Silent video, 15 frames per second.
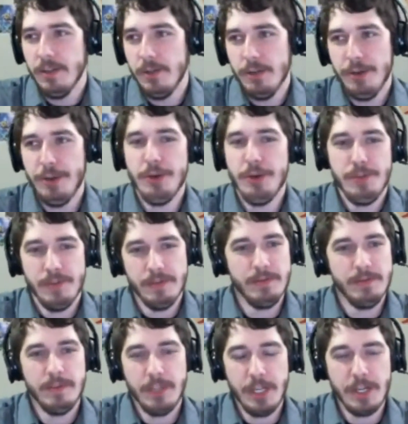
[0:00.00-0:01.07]
dude,
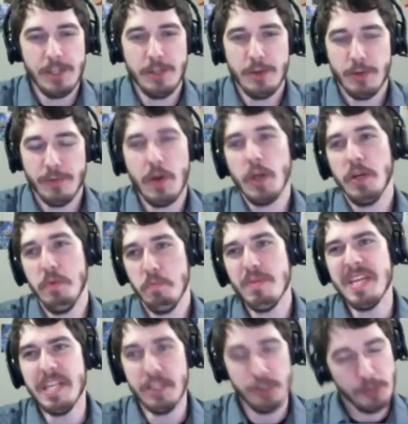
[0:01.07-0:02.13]
you're a fucking
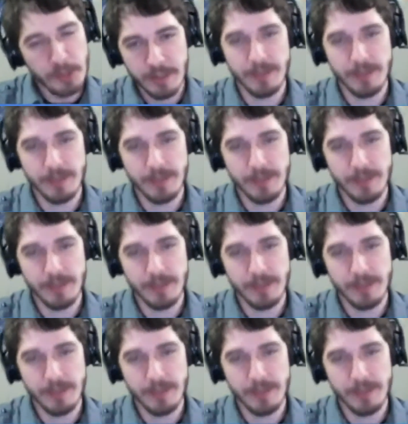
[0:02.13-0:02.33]
beast.